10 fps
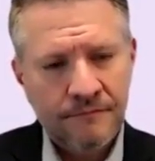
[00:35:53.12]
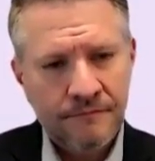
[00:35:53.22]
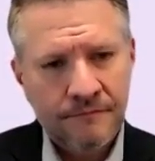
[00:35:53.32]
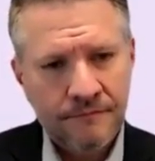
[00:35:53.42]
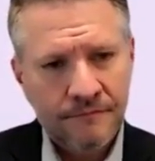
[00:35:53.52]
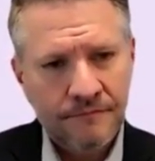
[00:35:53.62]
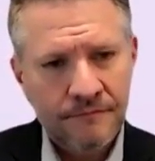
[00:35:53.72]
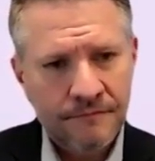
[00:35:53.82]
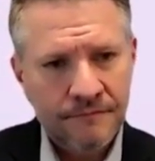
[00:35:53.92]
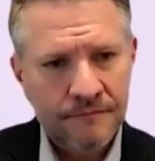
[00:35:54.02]

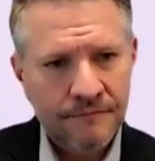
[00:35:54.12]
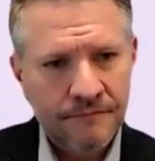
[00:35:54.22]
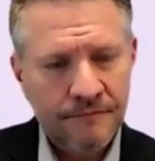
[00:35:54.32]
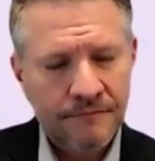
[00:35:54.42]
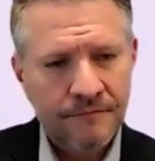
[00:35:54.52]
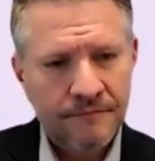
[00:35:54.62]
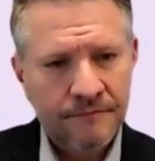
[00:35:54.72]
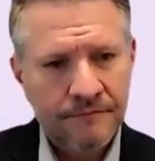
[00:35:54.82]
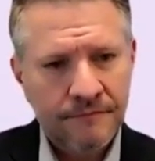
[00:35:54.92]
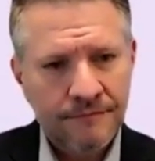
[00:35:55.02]

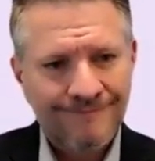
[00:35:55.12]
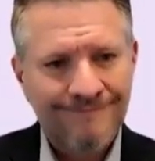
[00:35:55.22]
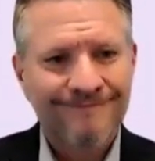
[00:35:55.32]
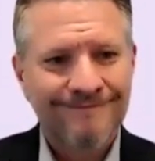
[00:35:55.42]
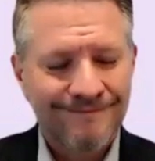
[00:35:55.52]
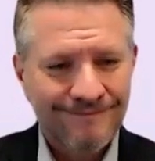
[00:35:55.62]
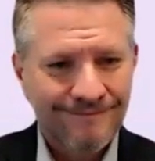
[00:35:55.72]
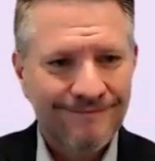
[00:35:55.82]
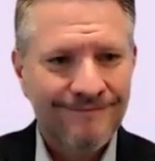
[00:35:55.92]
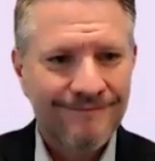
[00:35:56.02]

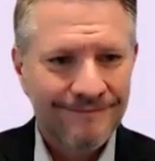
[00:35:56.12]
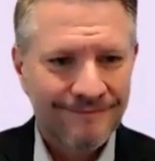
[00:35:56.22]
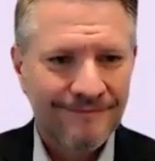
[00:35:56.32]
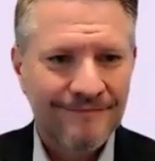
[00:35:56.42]
(silent)